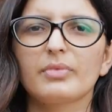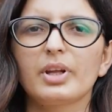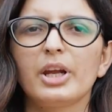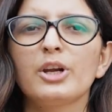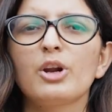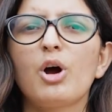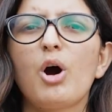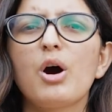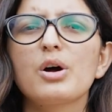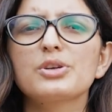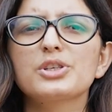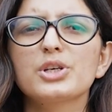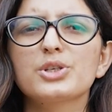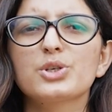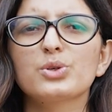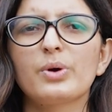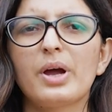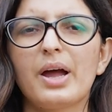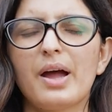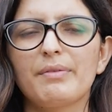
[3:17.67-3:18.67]
In order
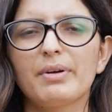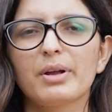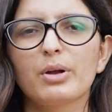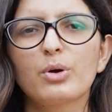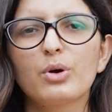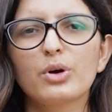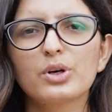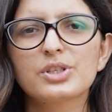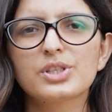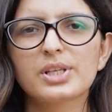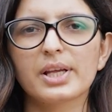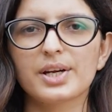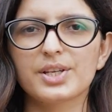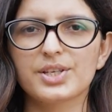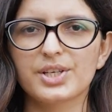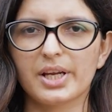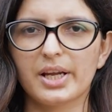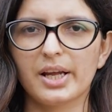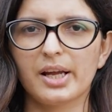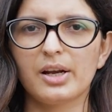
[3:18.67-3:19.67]
to have a good
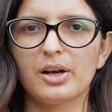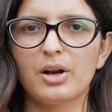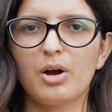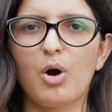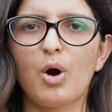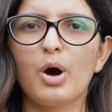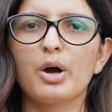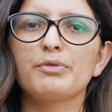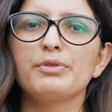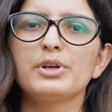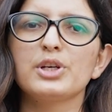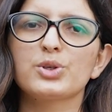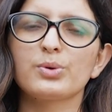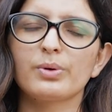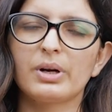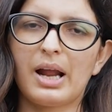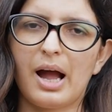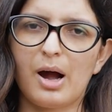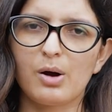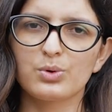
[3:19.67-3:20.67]
surgical or
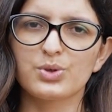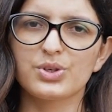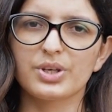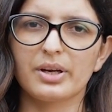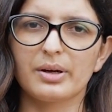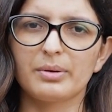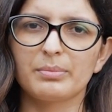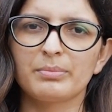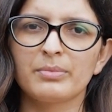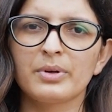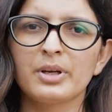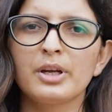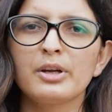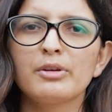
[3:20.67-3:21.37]
visual outcome,